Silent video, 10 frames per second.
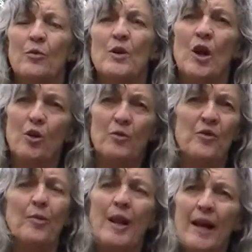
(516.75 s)
we hope
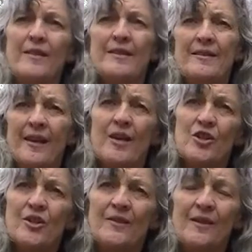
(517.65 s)
to plant these
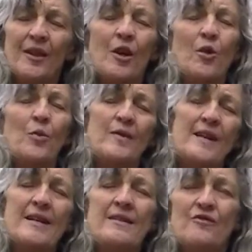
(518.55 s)
edges with
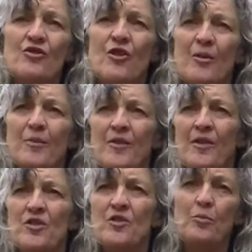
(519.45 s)
native shrubs
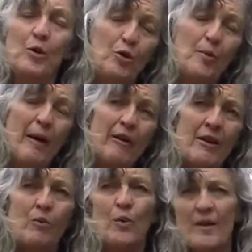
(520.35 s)
such as
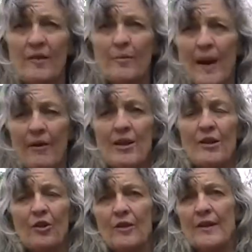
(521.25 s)
blueberry, winterberry,
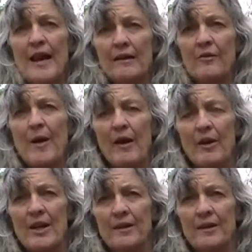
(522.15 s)
and elderberry.